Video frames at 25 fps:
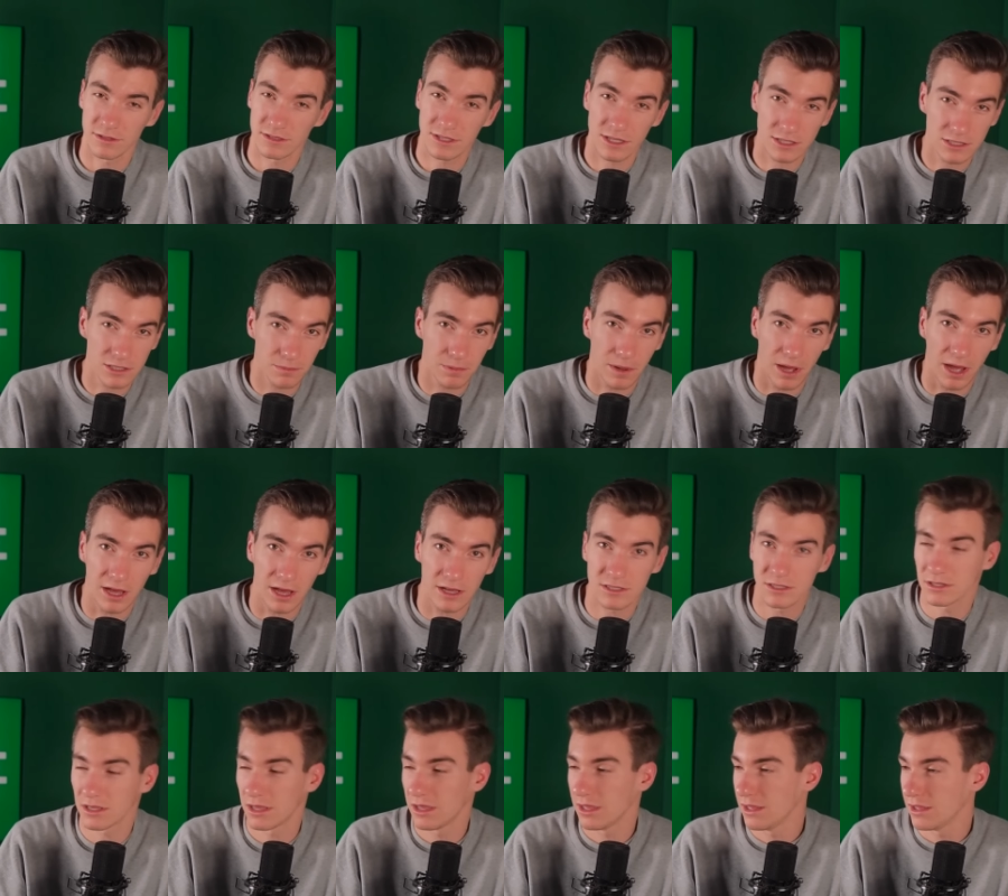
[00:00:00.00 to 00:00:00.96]

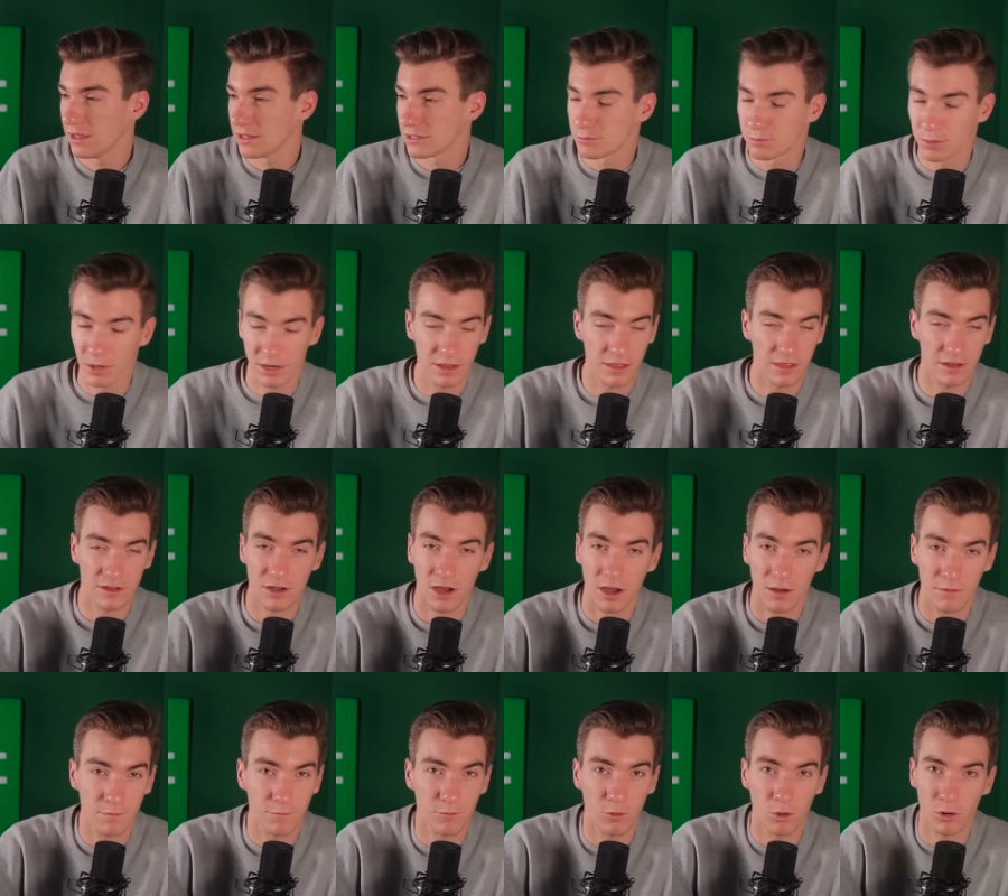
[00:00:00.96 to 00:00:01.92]
Tsitsipas, been in the
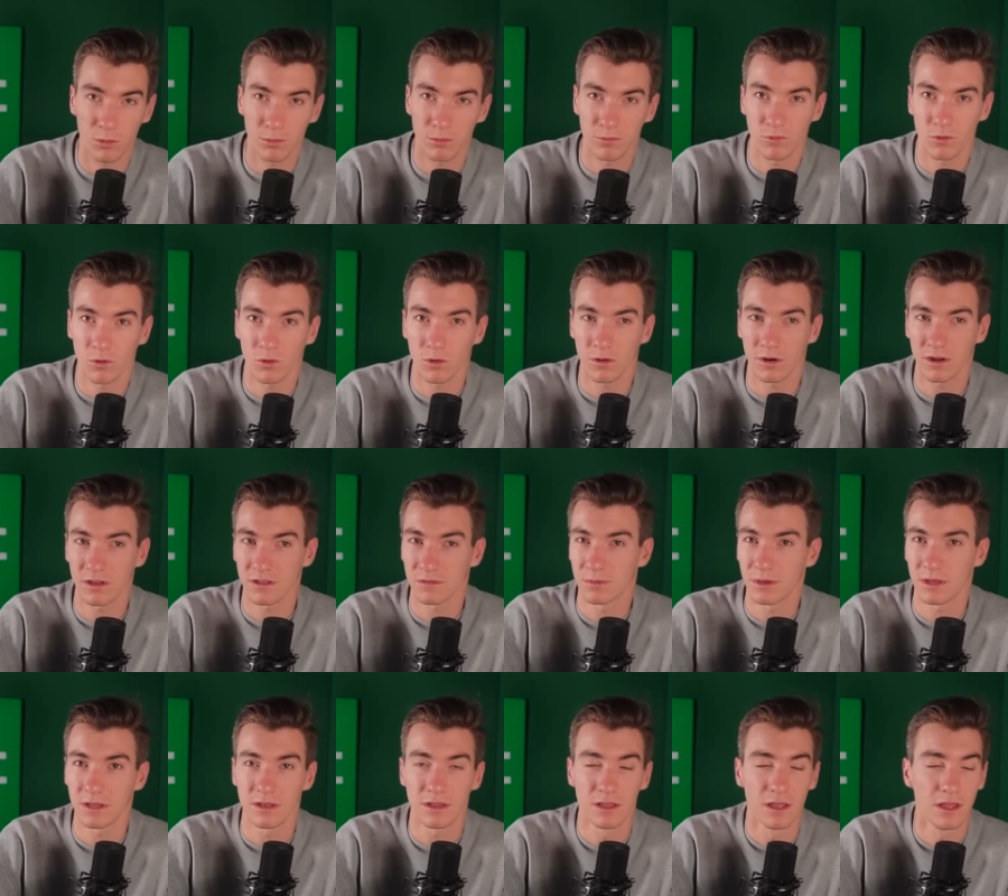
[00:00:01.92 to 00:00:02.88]
top four before, has
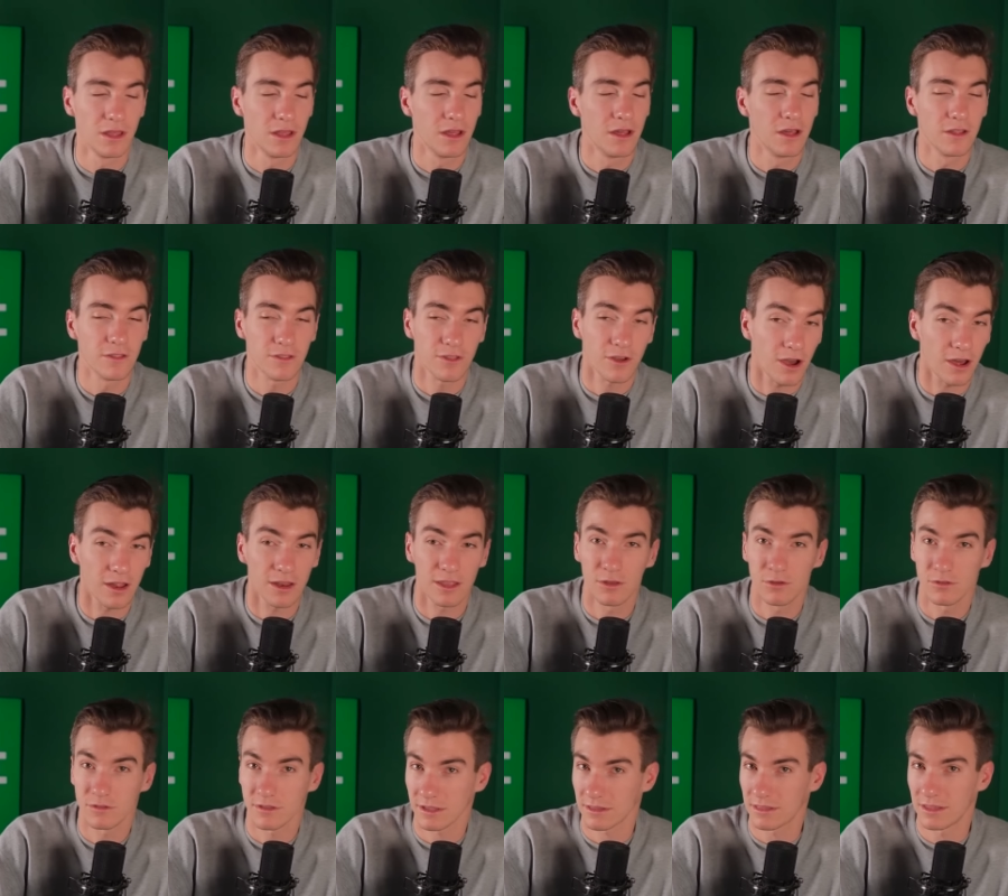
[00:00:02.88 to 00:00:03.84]
been thought
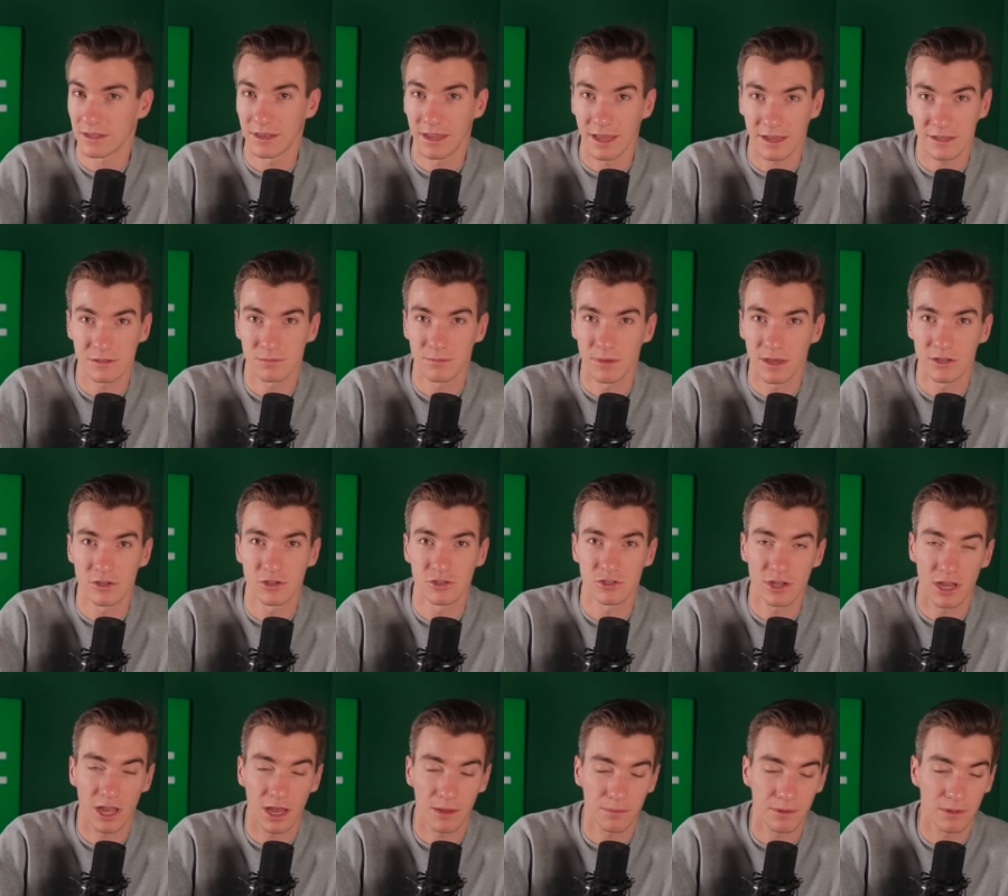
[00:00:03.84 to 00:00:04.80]
he was like the next major
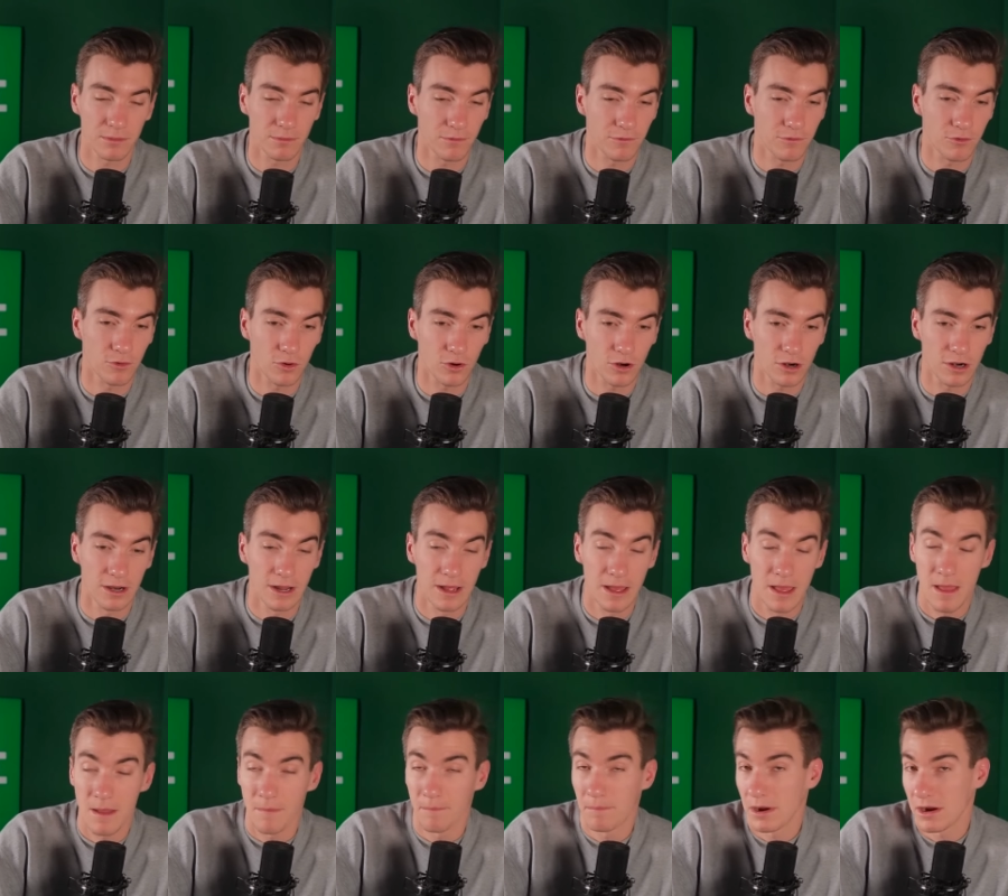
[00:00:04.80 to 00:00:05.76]
champion before.
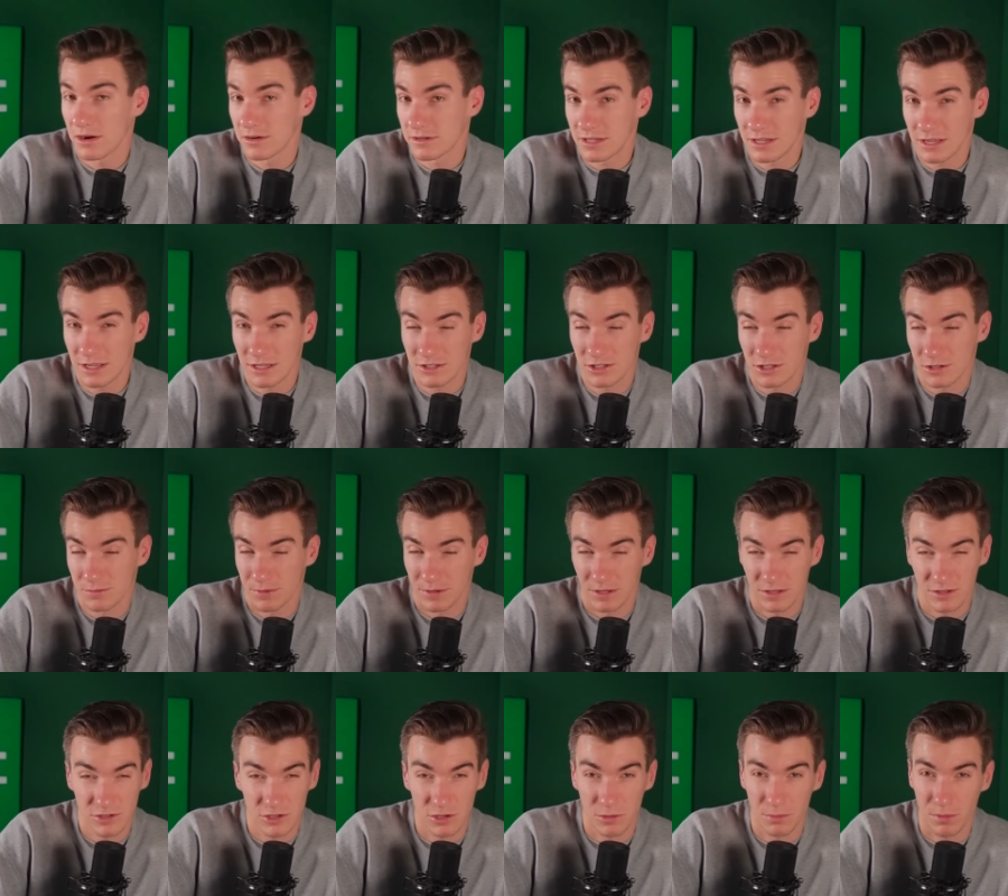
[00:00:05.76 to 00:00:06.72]
Berrettini's just
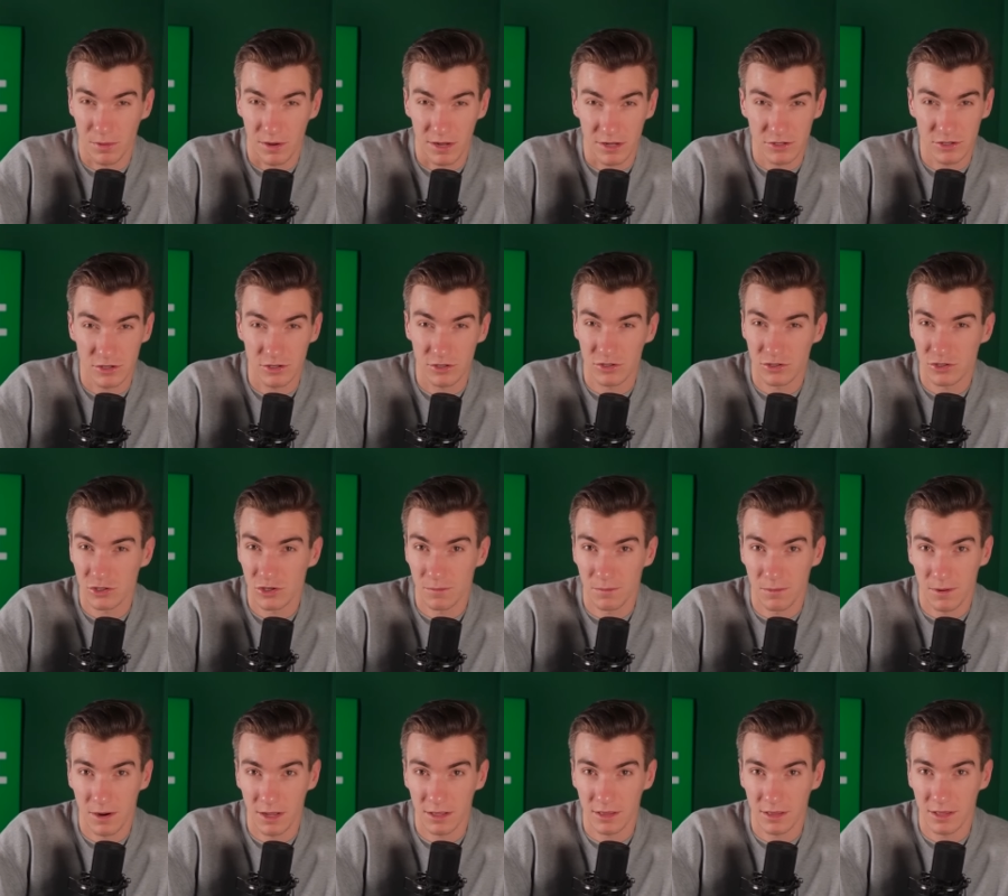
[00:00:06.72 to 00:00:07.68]
been super injured,
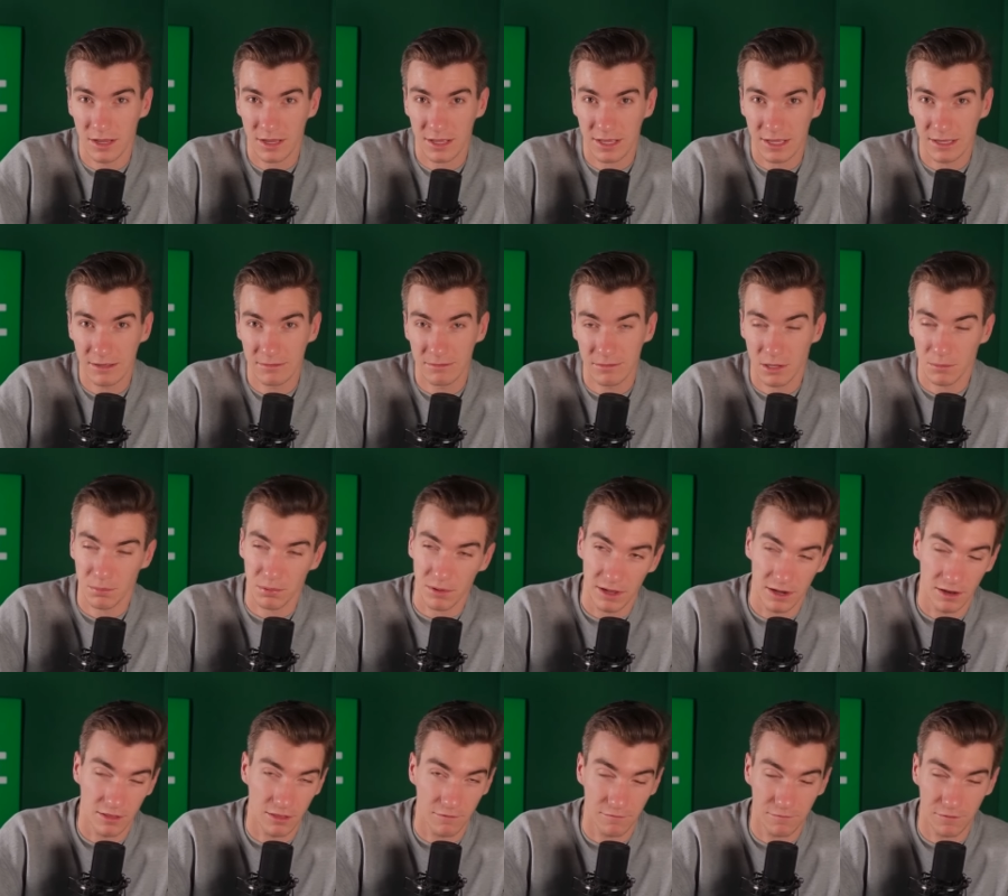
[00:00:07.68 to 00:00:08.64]
super unlucky. They're
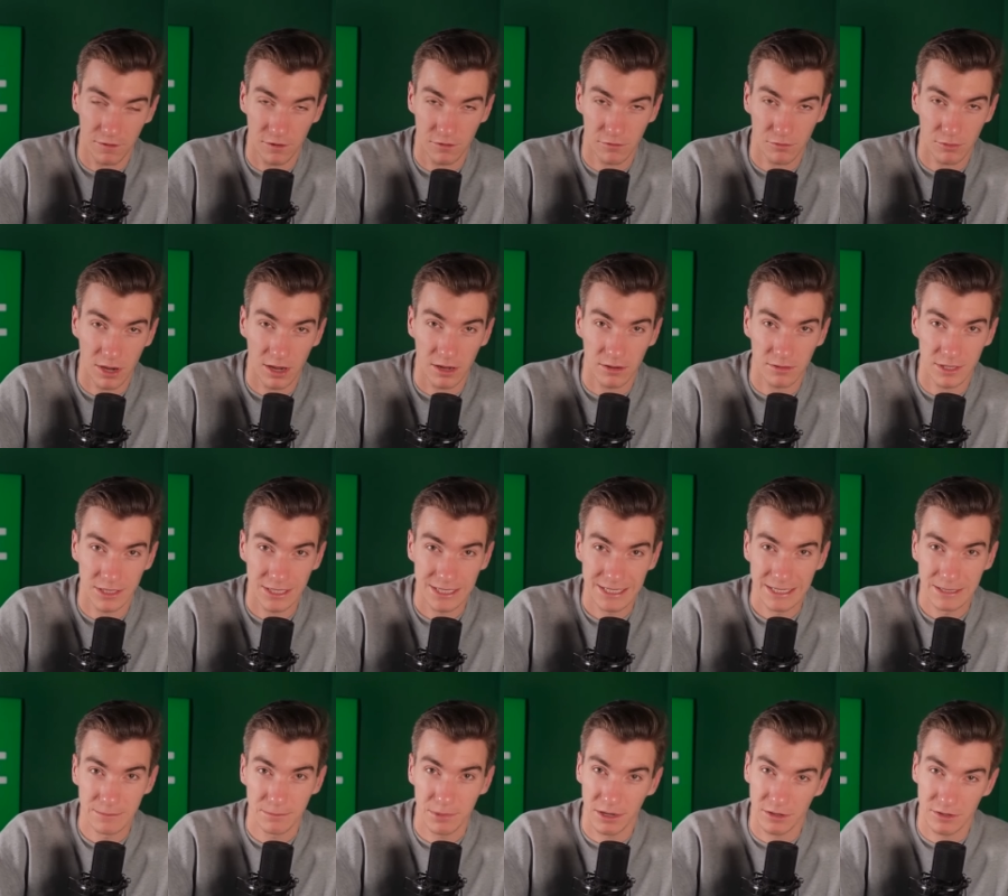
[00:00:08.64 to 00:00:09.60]
playing in the first round.
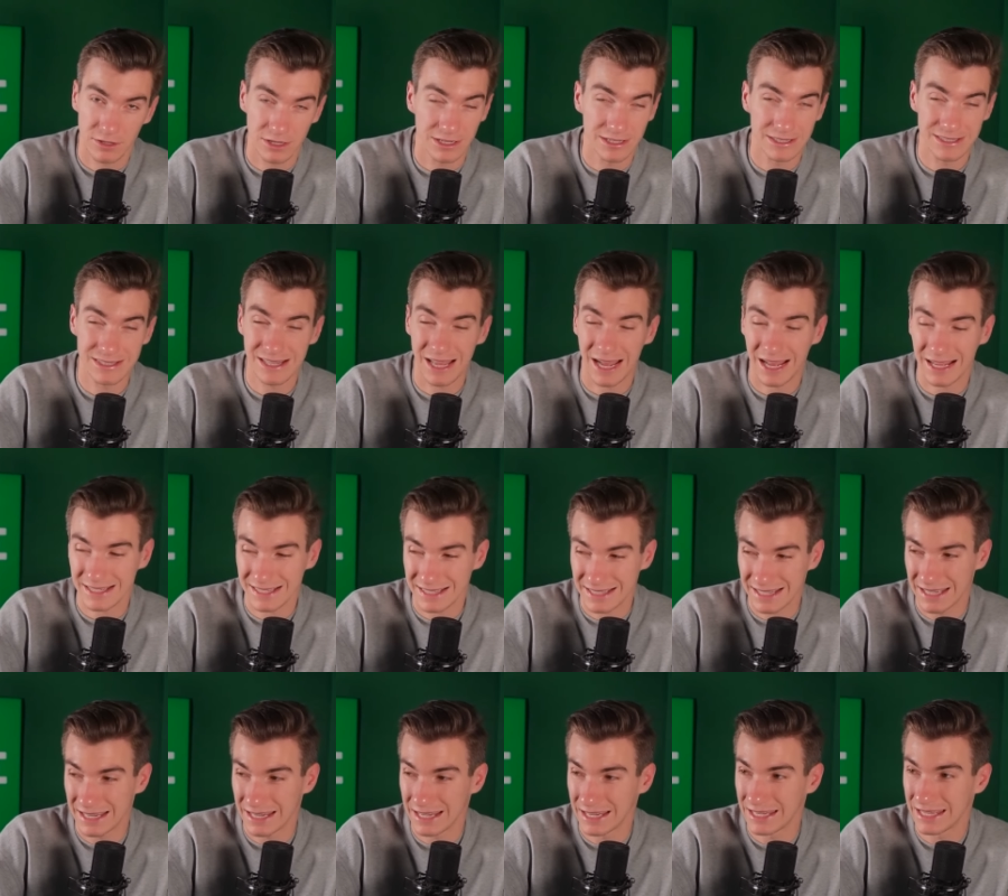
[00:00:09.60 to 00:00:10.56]
Berrettini's not
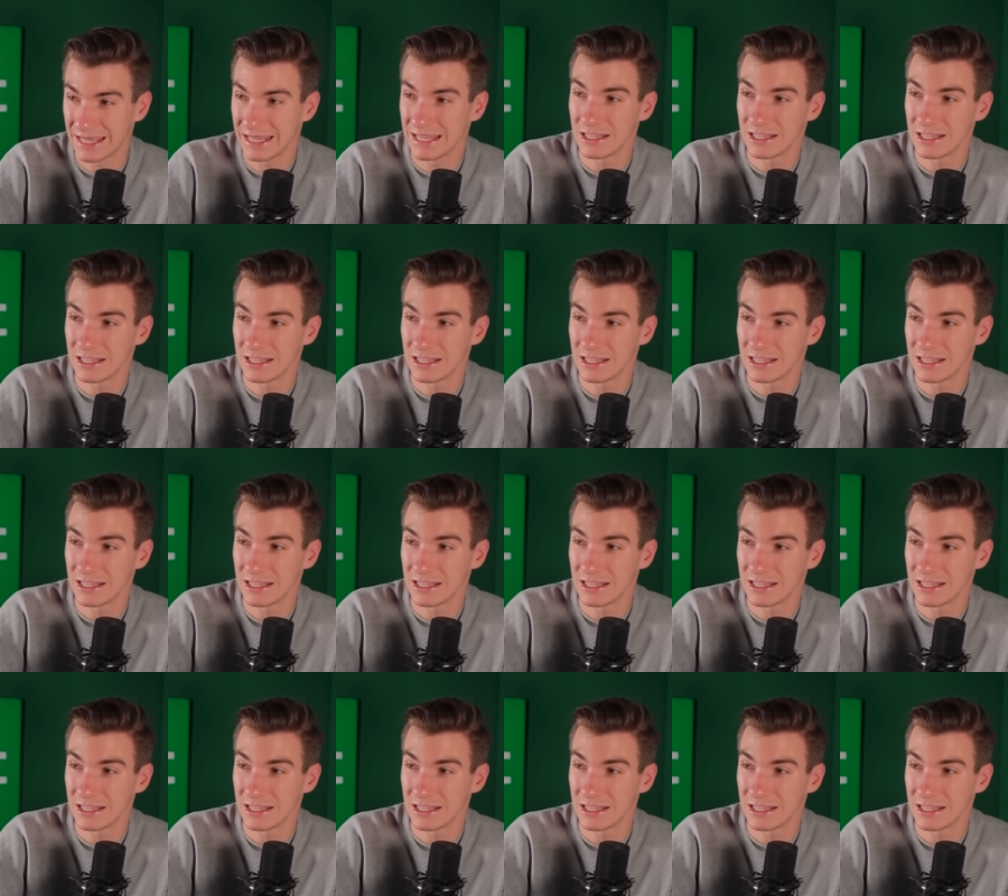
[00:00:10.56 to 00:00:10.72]
seeded.